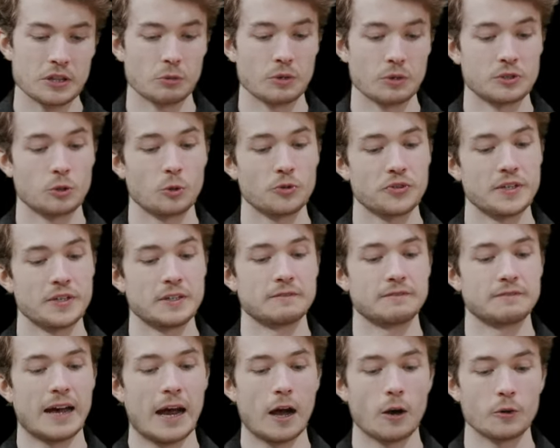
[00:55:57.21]
the
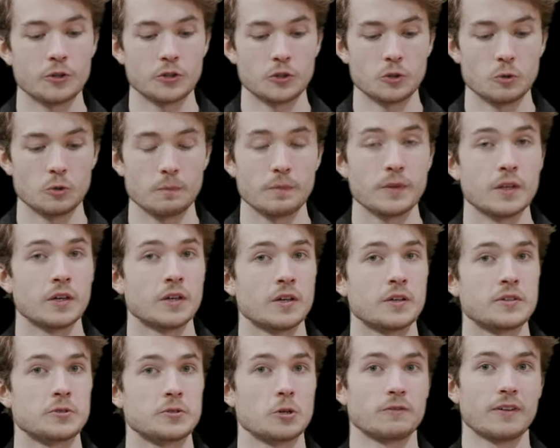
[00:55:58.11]
resulting value.
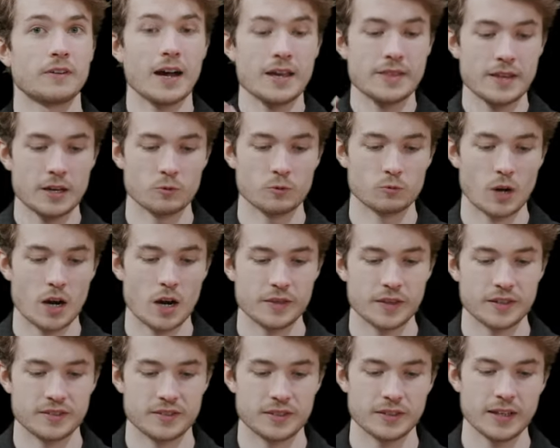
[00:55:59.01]
So if I then run this